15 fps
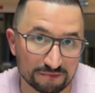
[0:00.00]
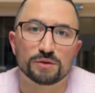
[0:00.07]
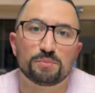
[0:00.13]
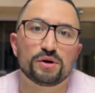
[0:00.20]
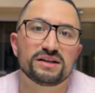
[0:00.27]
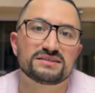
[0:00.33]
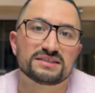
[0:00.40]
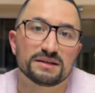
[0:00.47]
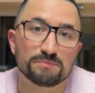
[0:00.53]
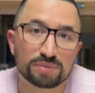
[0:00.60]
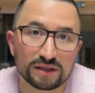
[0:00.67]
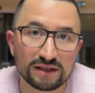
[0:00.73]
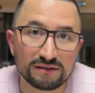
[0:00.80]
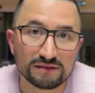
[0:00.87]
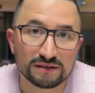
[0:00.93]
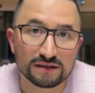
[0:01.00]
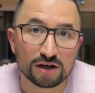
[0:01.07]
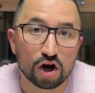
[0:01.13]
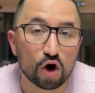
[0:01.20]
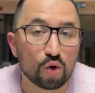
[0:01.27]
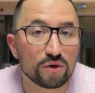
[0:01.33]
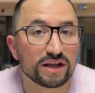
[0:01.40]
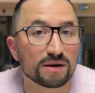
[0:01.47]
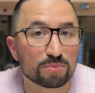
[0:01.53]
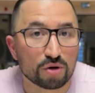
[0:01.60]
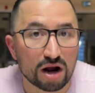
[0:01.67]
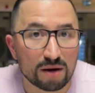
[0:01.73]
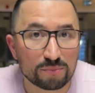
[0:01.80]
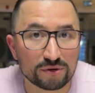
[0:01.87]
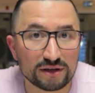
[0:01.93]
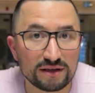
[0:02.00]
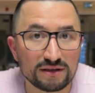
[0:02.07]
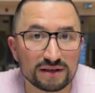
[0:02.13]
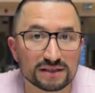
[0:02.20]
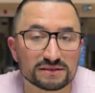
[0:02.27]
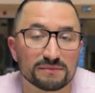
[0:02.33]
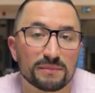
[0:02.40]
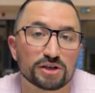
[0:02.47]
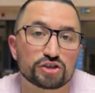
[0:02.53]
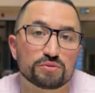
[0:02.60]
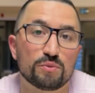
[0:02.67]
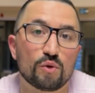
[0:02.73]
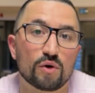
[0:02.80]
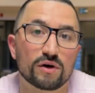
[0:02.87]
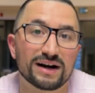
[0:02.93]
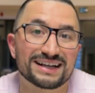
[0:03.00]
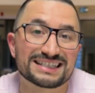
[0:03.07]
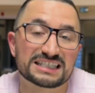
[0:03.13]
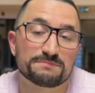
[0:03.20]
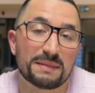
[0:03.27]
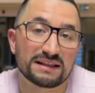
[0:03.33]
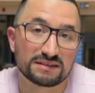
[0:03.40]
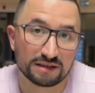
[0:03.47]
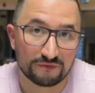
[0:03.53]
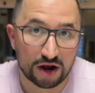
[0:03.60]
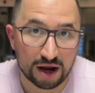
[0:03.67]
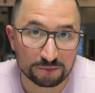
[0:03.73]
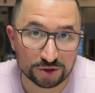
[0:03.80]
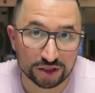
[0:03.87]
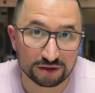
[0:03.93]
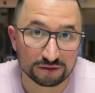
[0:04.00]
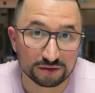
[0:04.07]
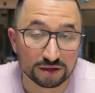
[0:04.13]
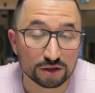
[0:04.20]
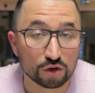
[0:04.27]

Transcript: To put it simply, owning a property is the much more expensive option.